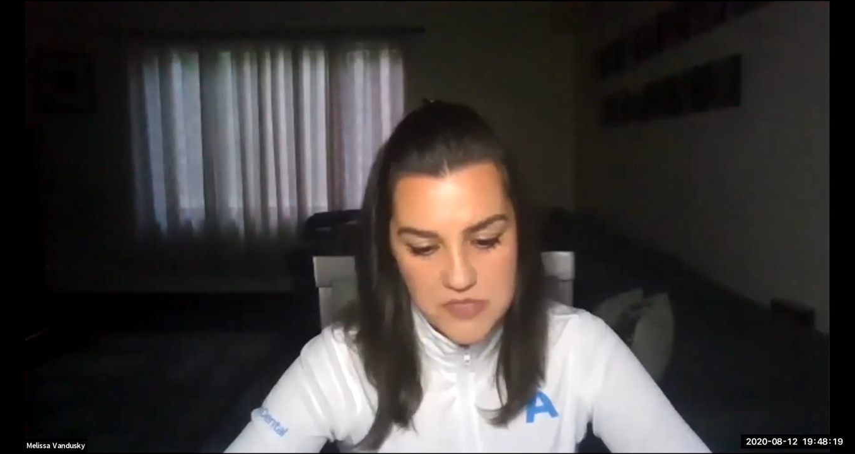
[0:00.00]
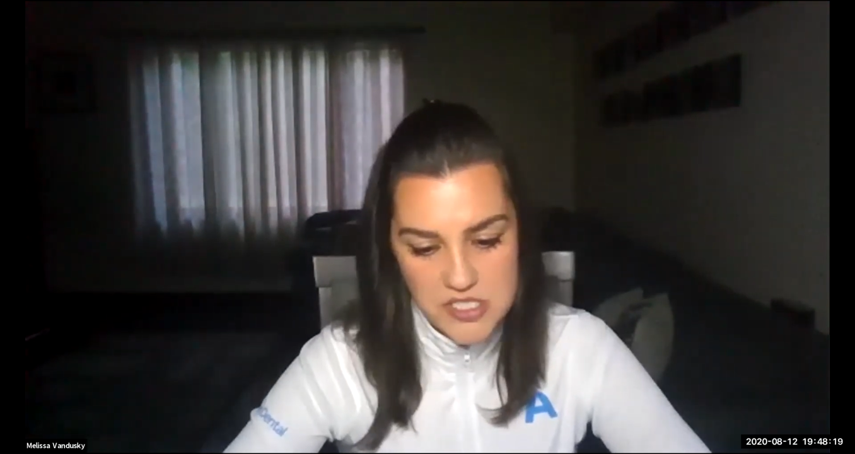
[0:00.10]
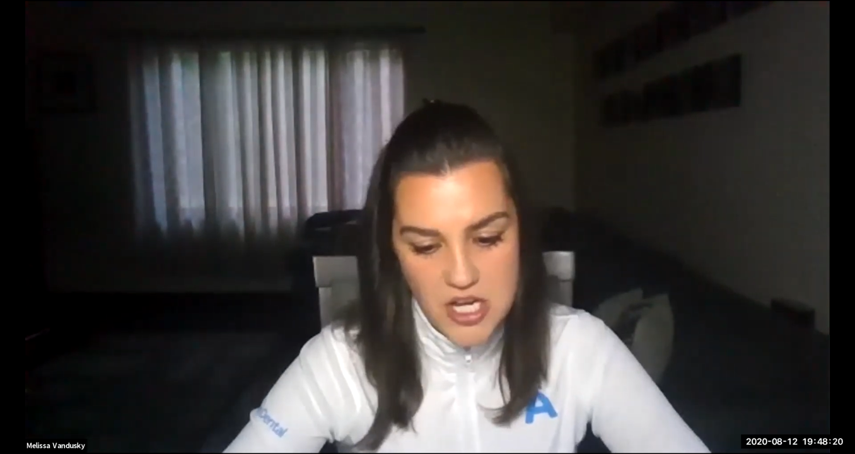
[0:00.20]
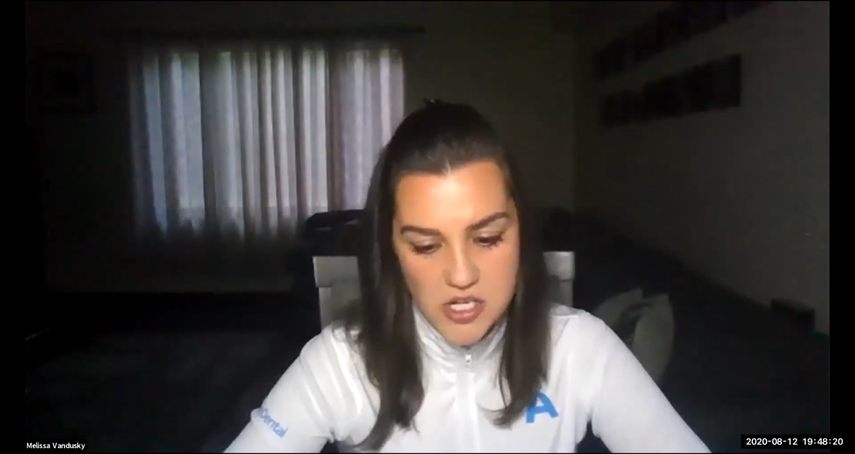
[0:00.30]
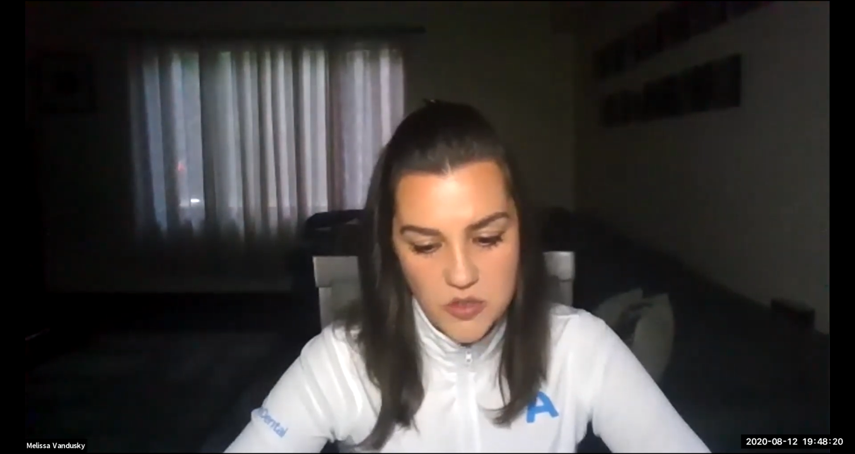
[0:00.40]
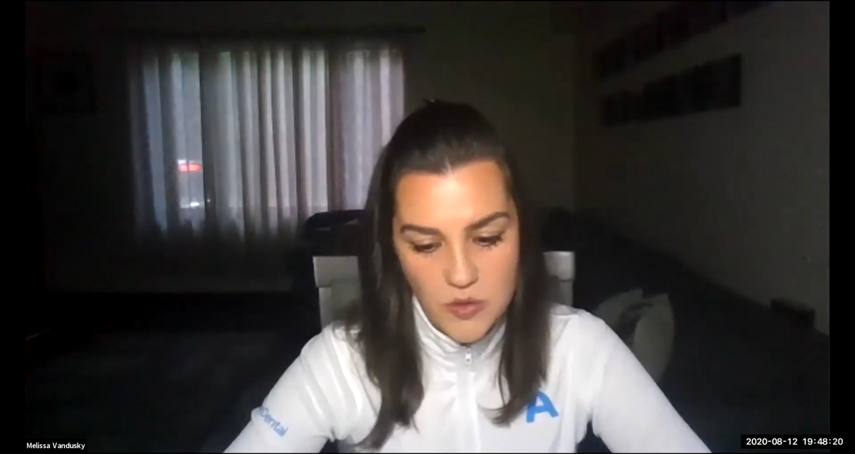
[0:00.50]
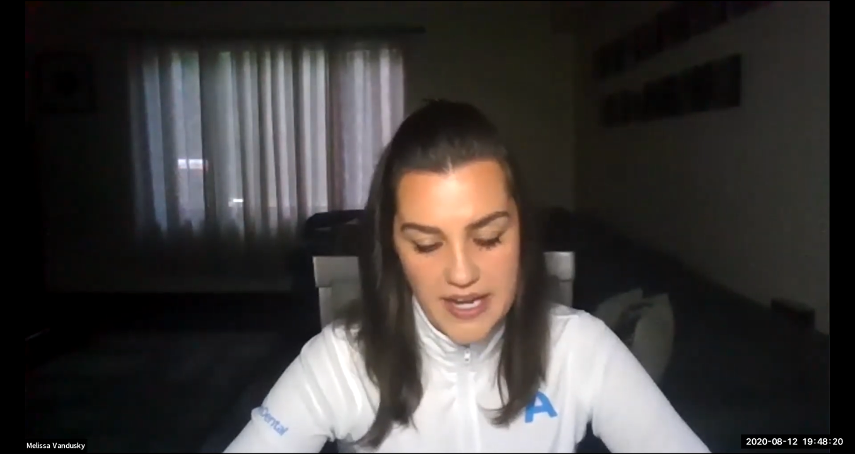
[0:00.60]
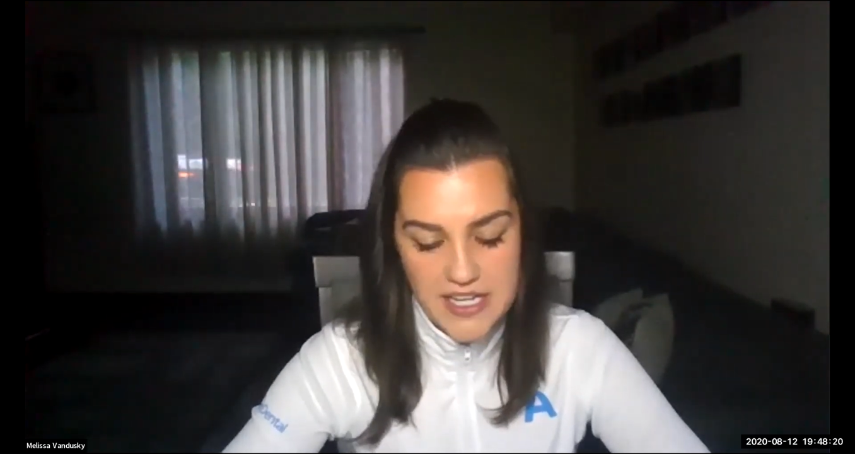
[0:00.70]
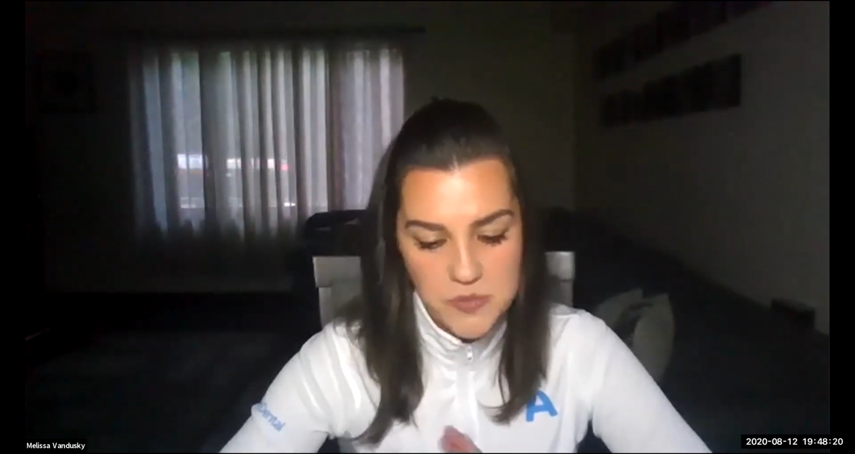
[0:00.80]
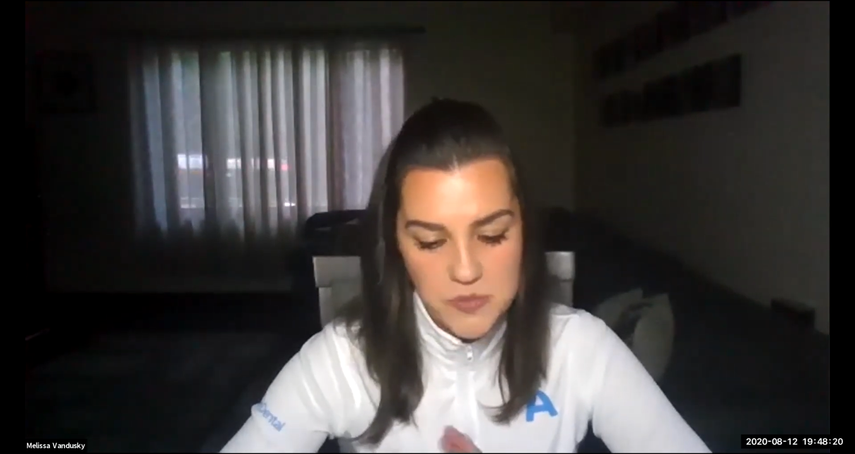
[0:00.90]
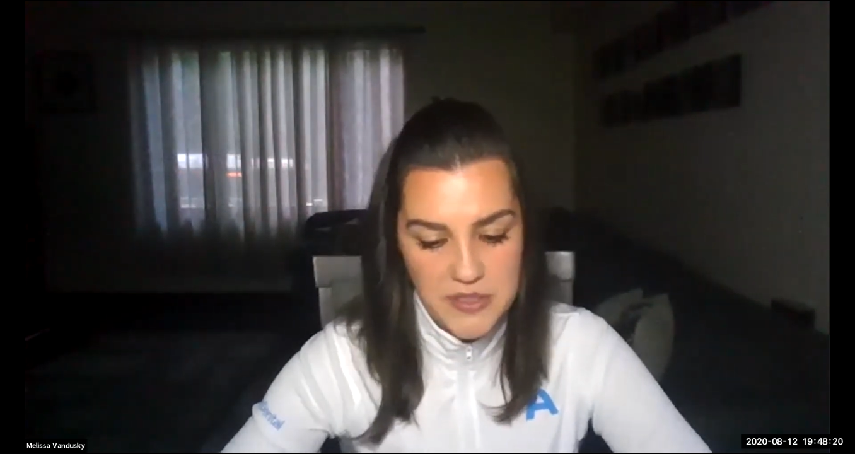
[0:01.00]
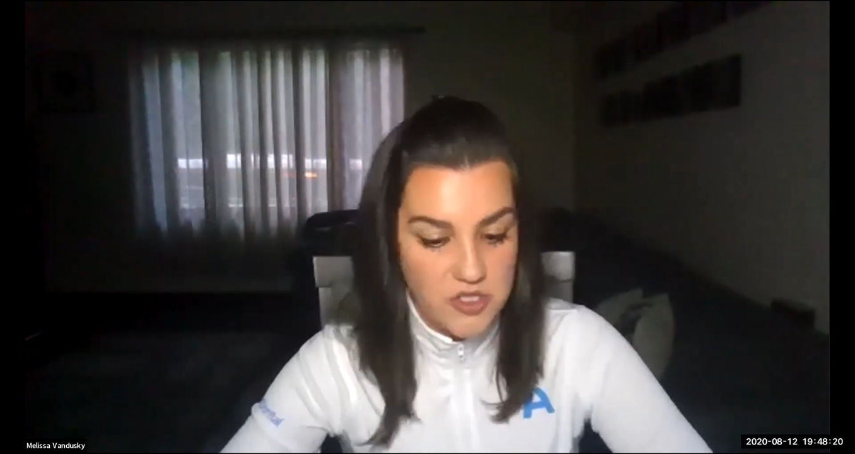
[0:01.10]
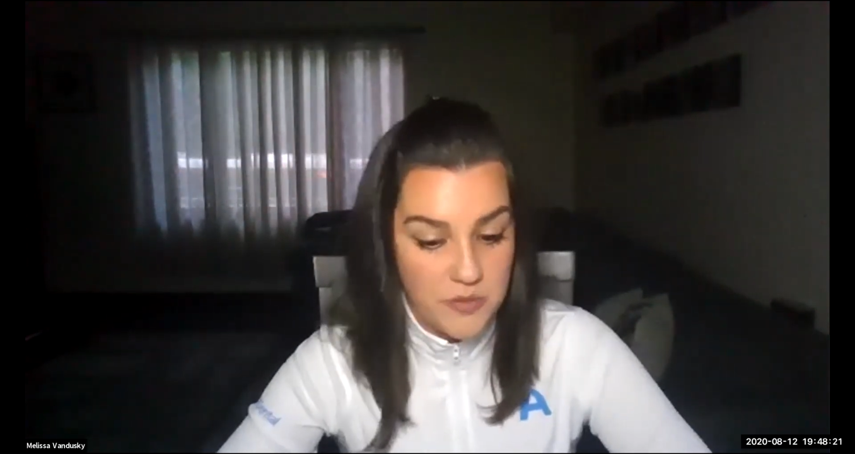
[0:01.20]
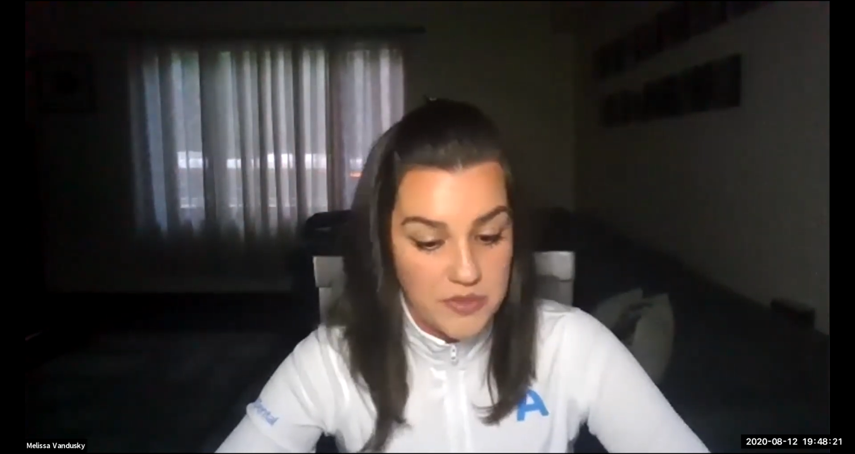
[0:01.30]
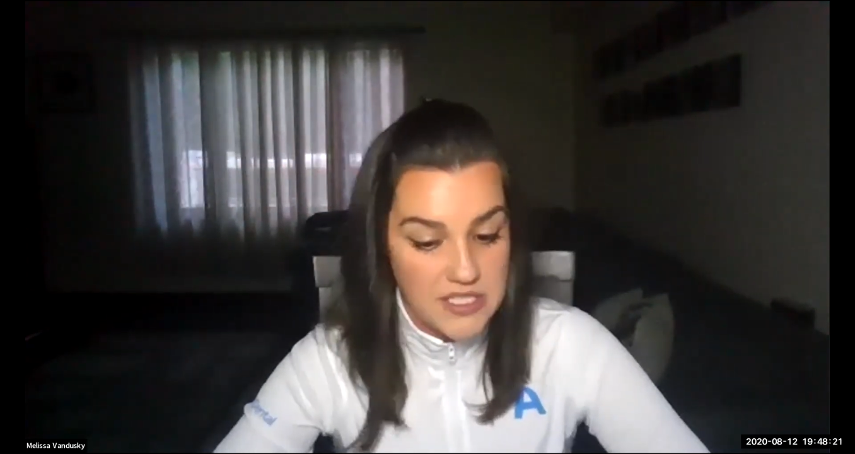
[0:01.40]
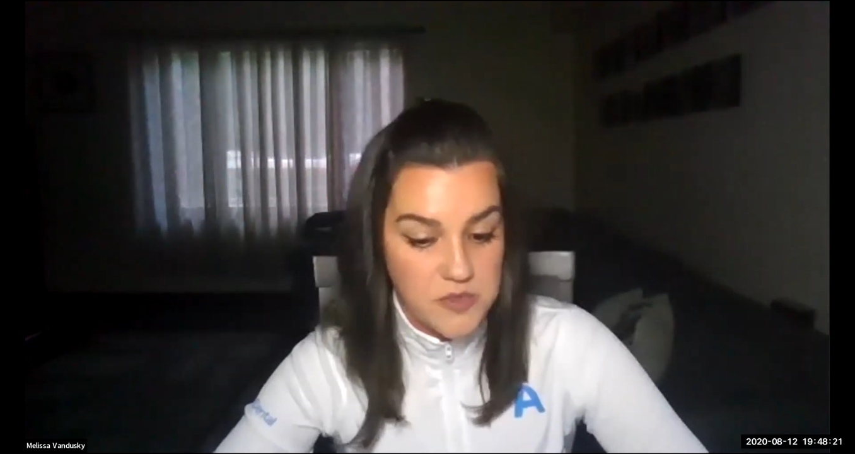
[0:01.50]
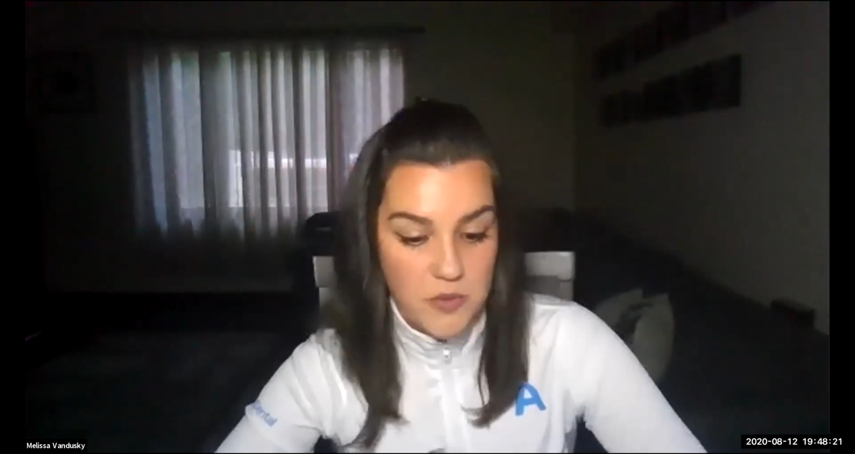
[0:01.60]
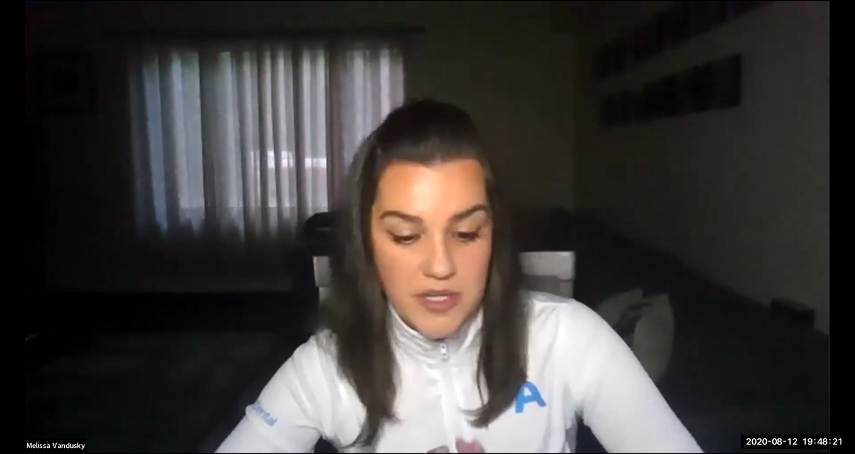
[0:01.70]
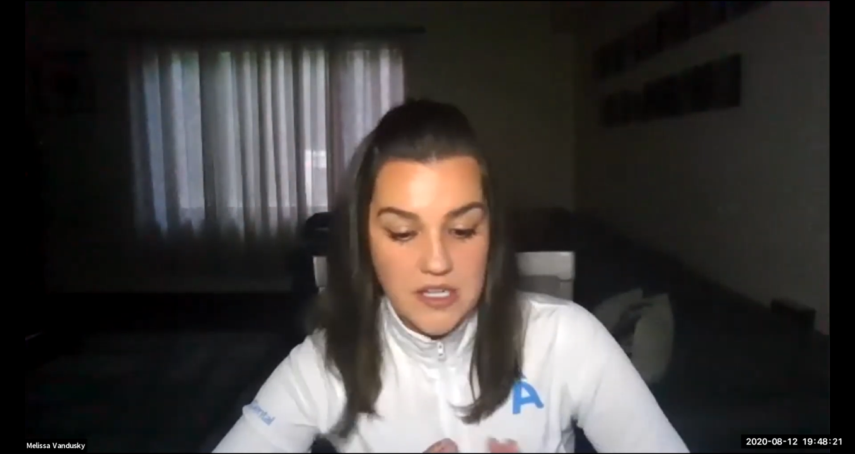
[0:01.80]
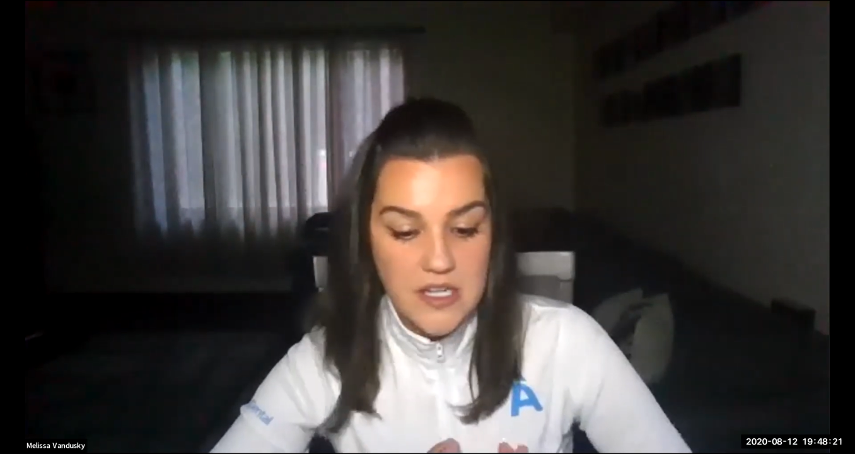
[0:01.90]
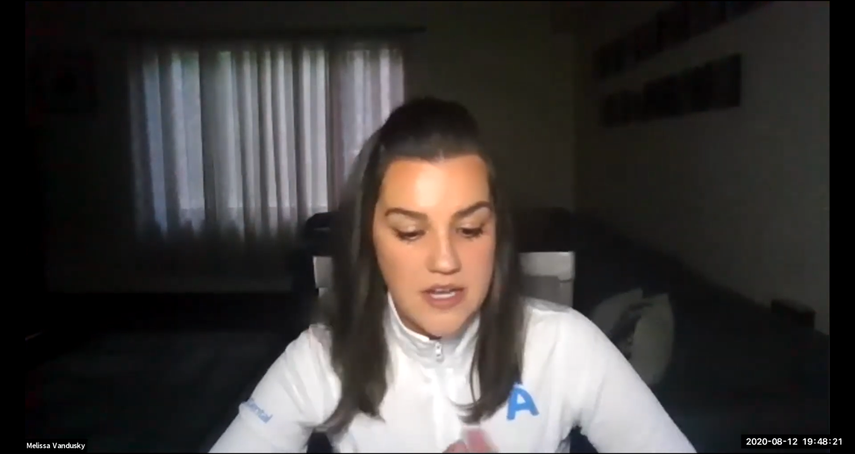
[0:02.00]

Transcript: So I guess we can start with this one.